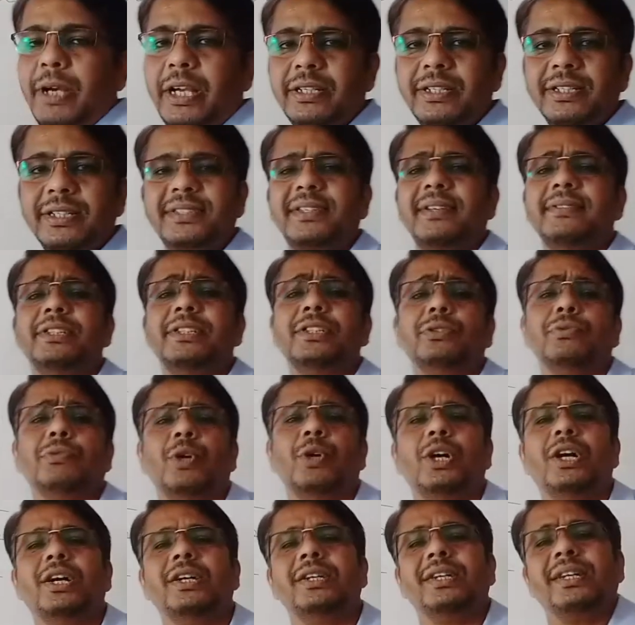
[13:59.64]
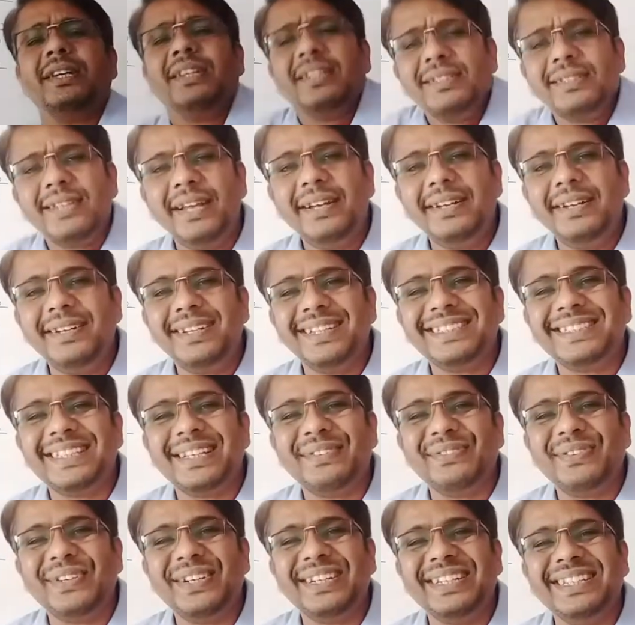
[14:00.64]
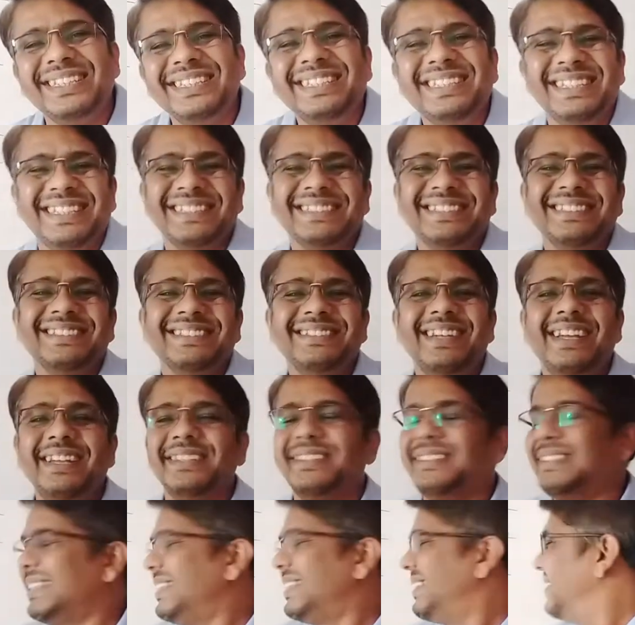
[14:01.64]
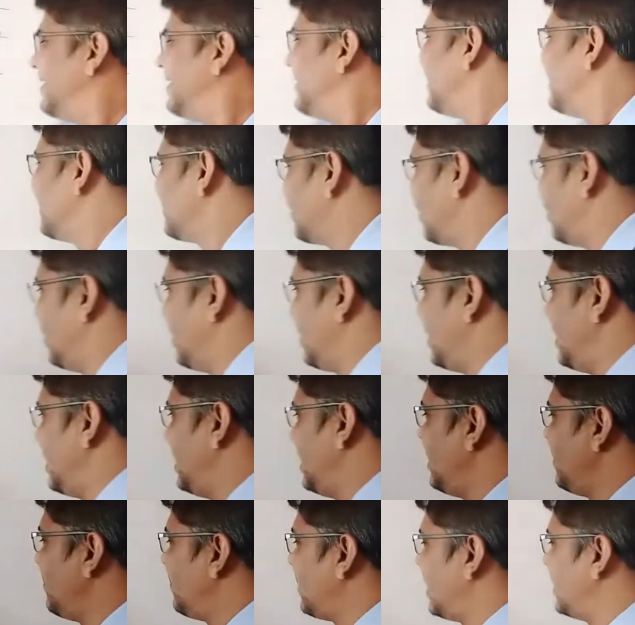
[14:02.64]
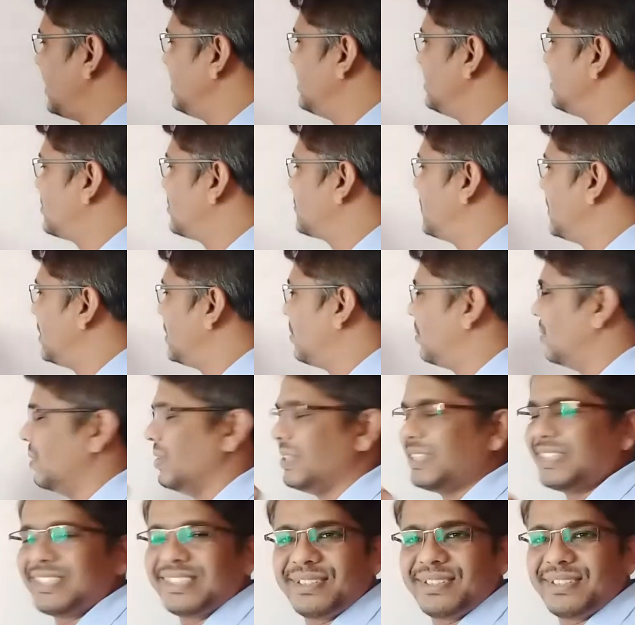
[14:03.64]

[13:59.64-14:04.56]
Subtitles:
square. 100 minus 3 is what? 97, right? So